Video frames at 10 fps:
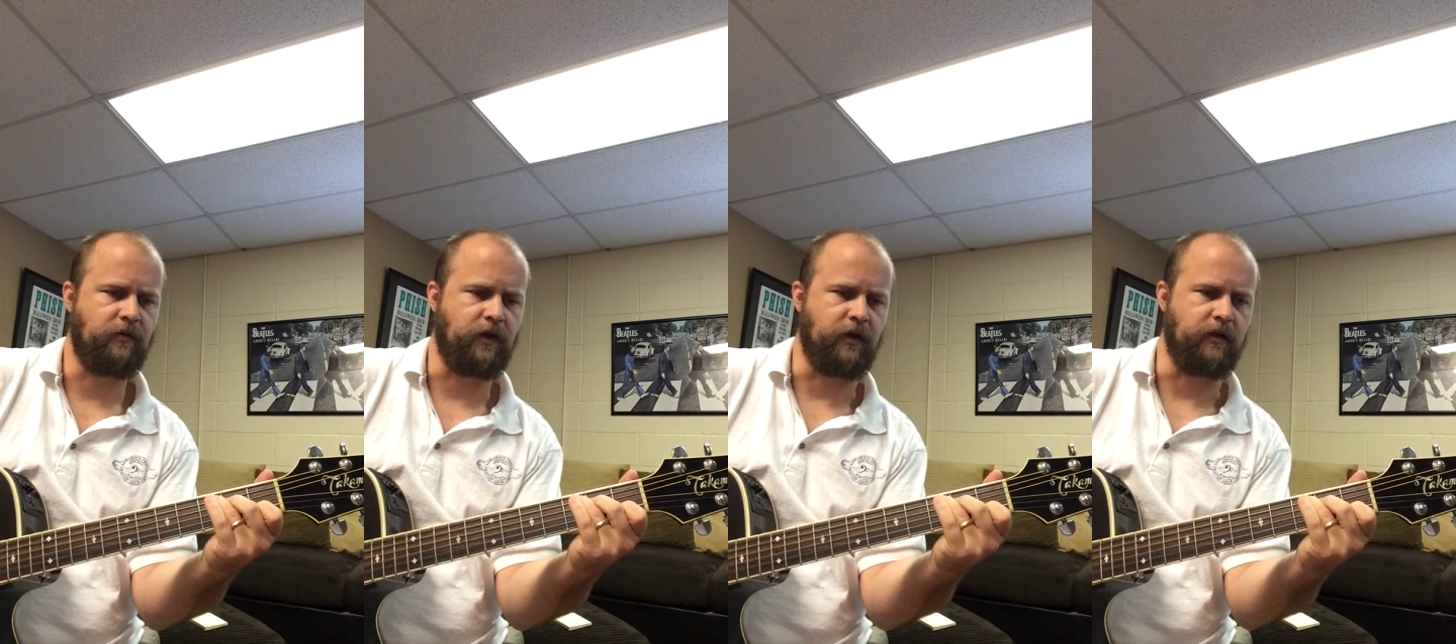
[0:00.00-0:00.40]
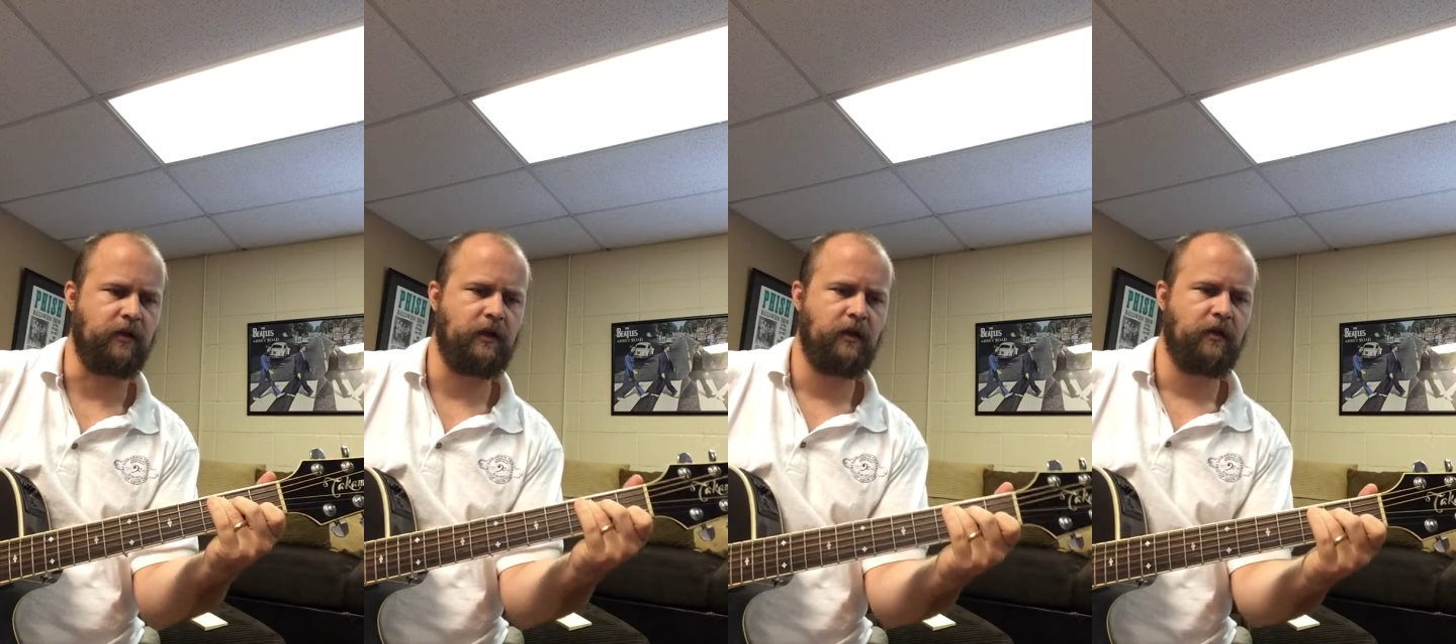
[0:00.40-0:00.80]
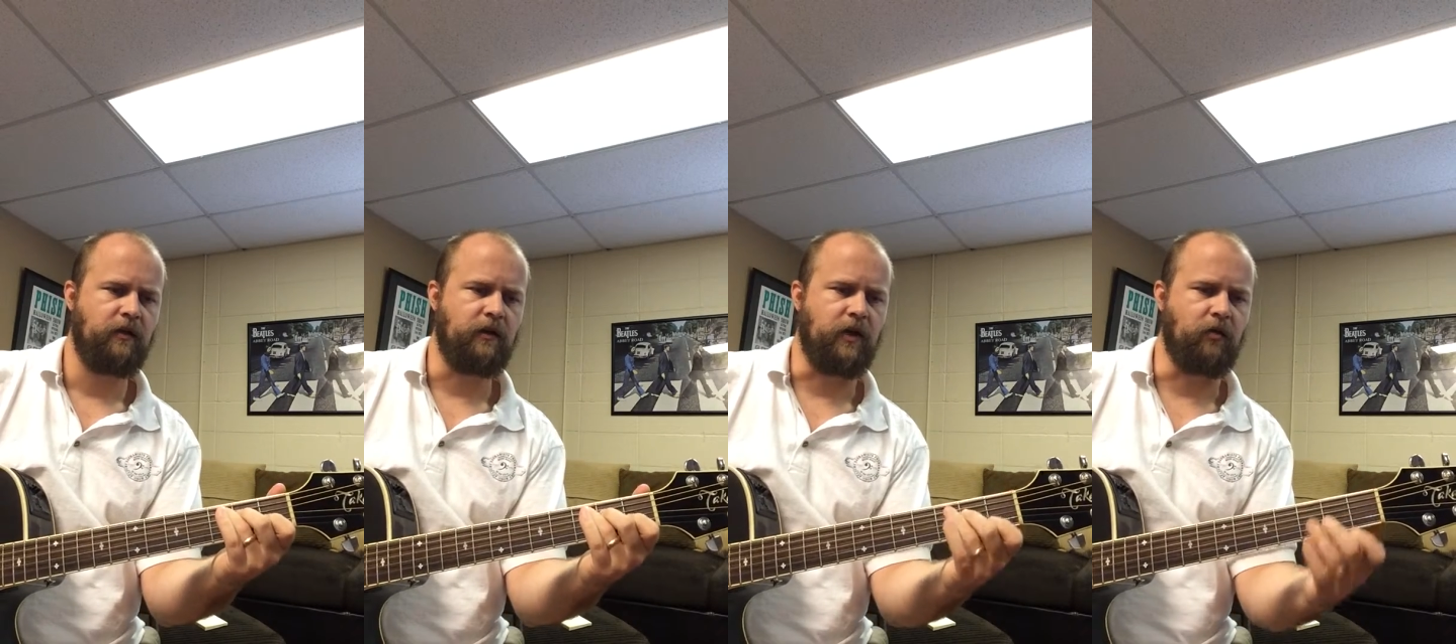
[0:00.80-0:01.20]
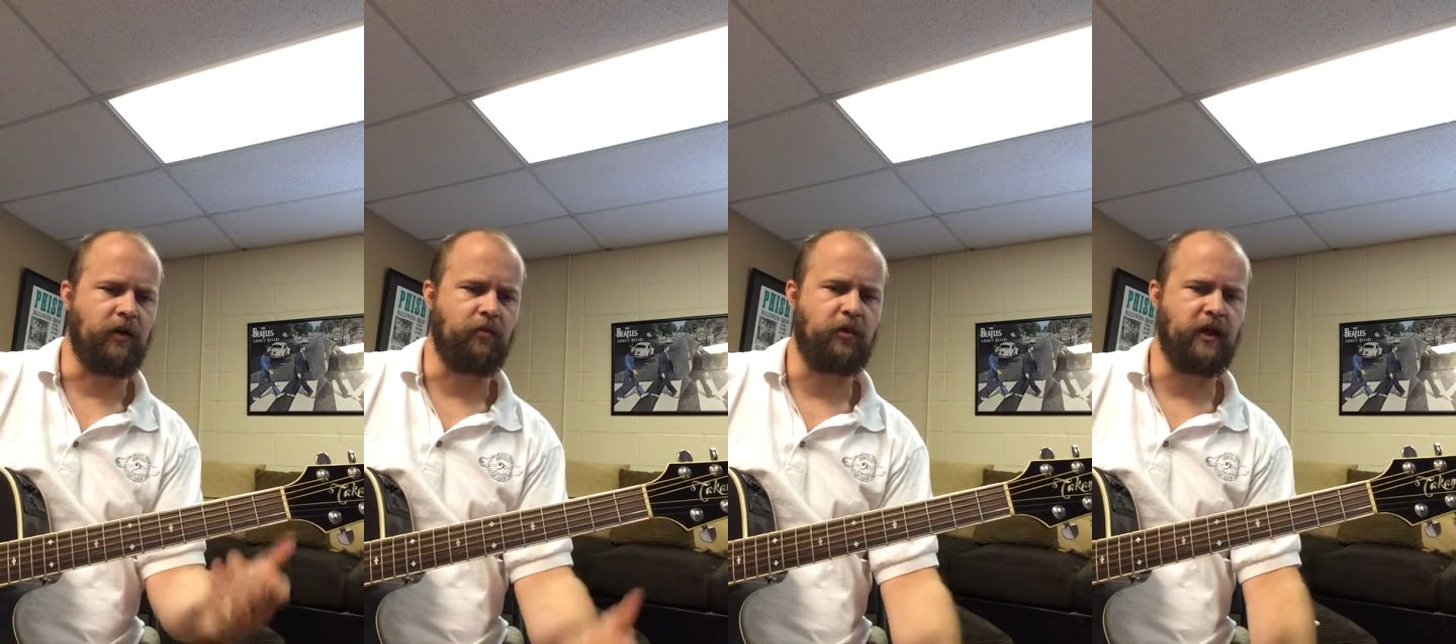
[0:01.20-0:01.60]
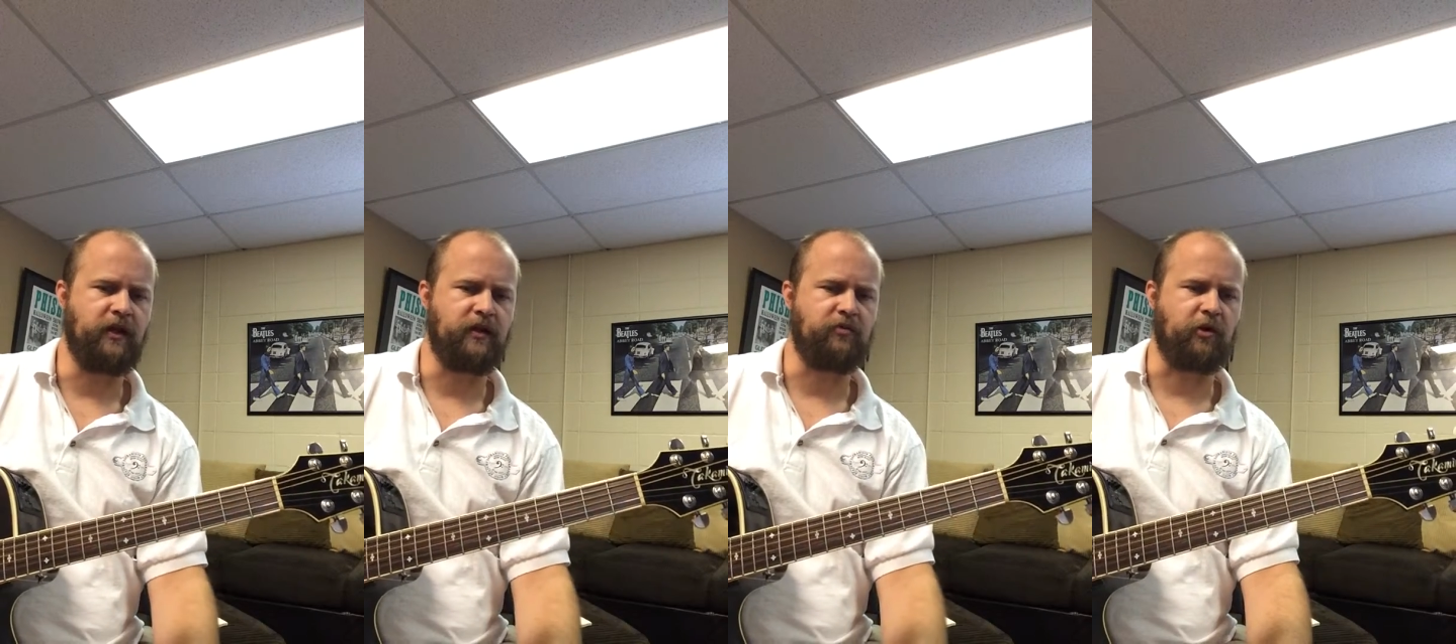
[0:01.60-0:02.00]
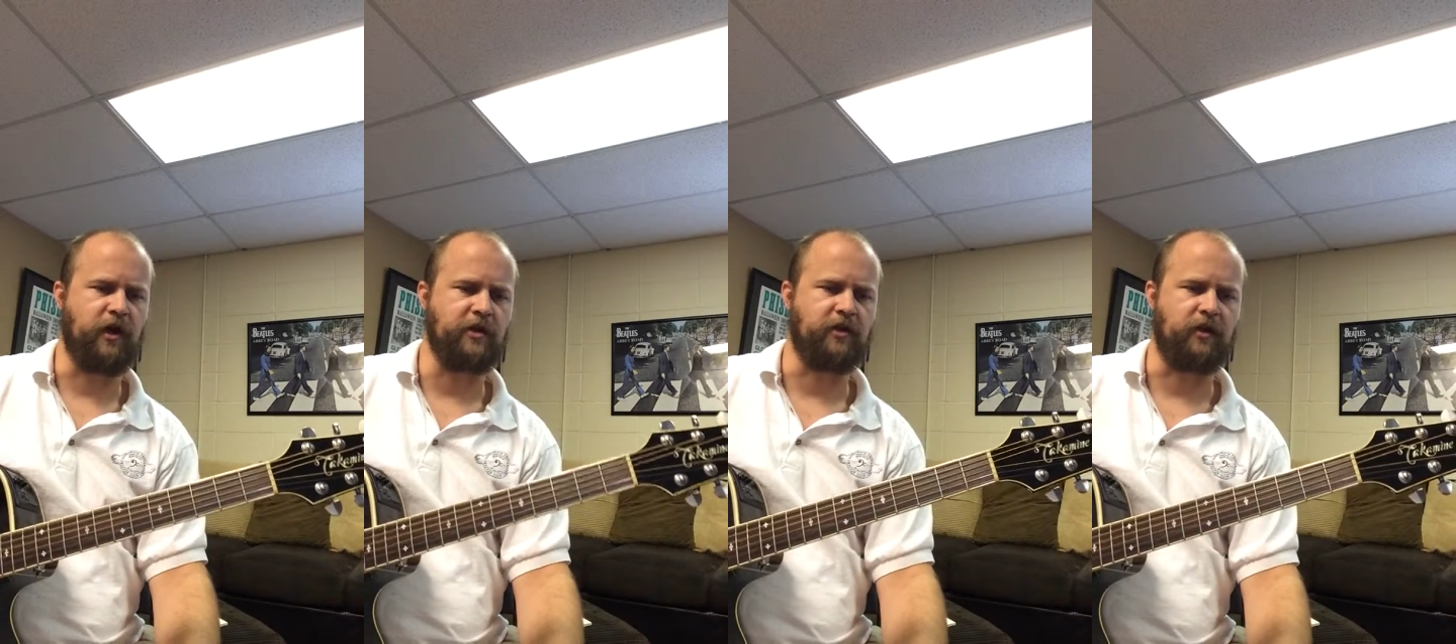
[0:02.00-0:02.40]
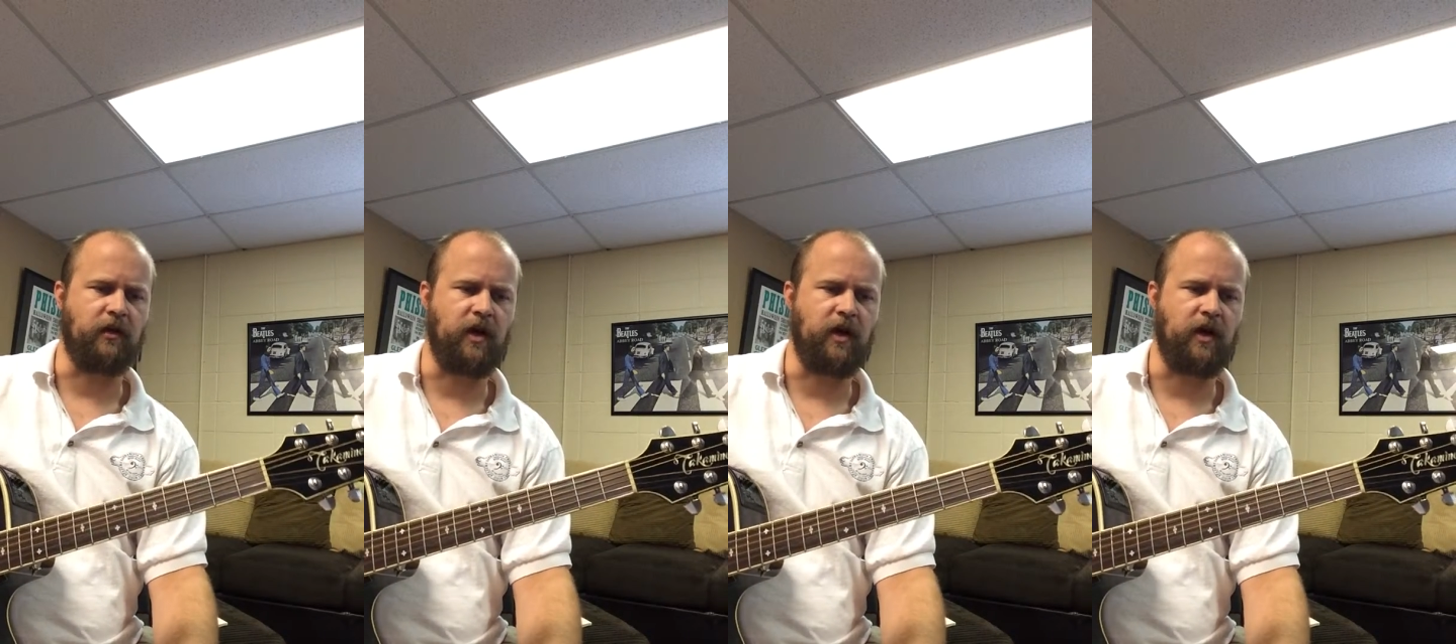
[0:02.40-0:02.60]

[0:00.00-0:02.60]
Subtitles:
Good. Now when you're playing this progression,